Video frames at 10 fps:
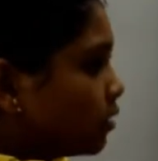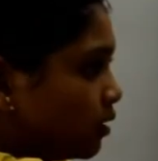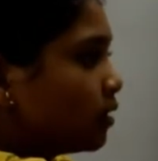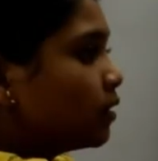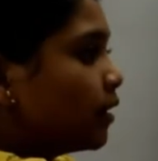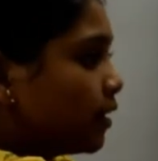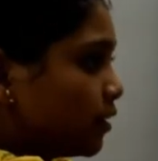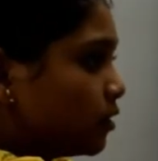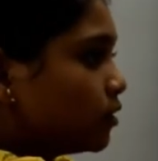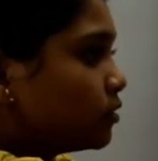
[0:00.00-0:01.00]

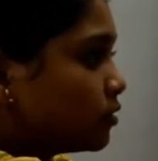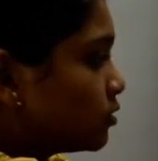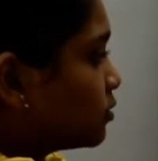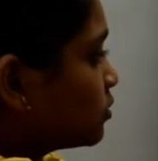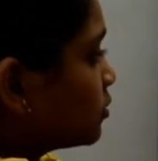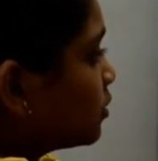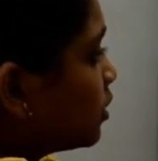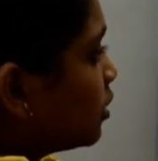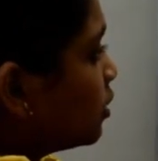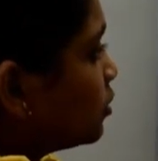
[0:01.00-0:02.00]
Yes.
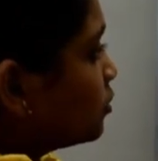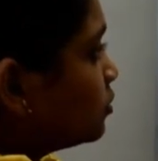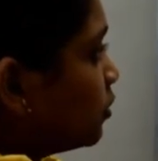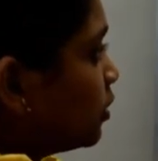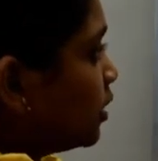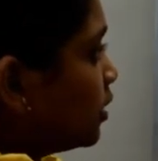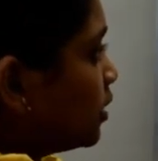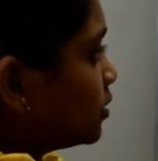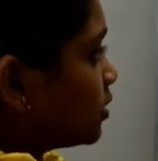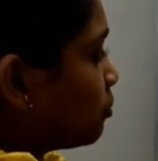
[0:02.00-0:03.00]
So
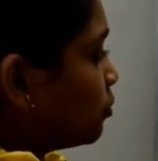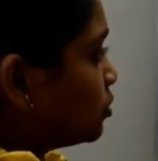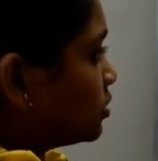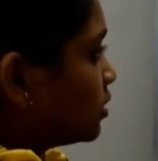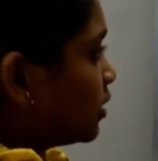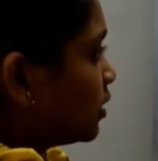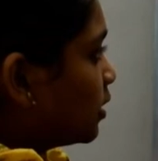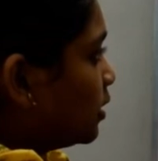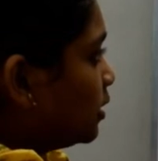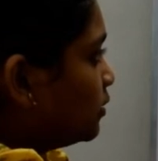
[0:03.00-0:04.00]
it supports that
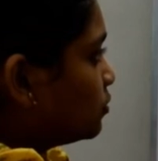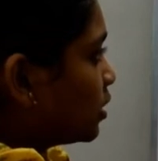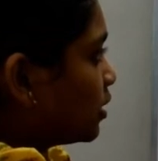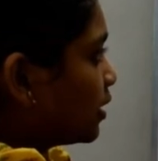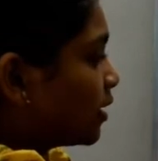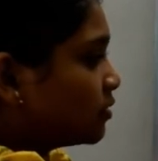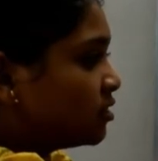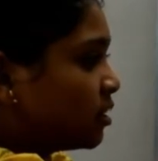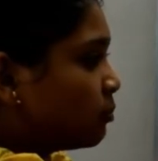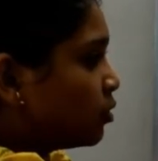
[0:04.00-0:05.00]
leaves and young
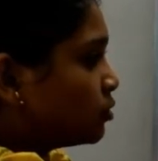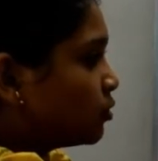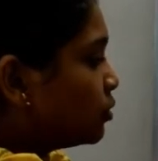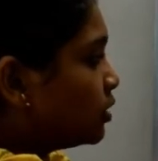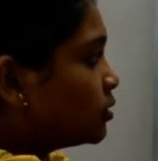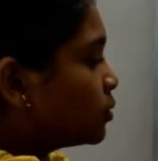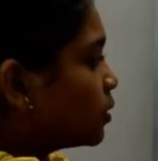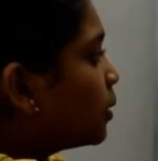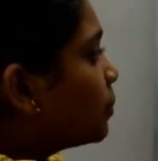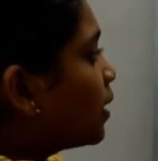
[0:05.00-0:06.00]
stem also. This
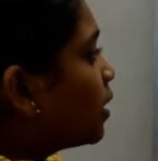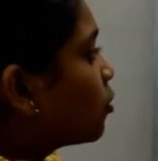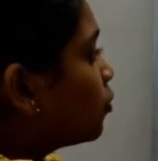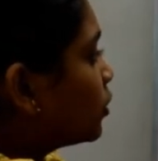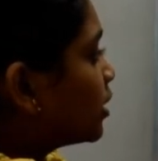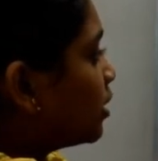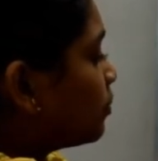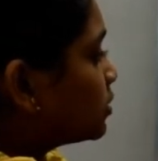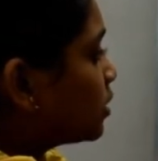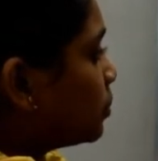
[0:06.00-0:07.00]

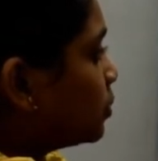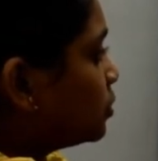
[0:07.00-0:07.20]
Sclerenchyma supports.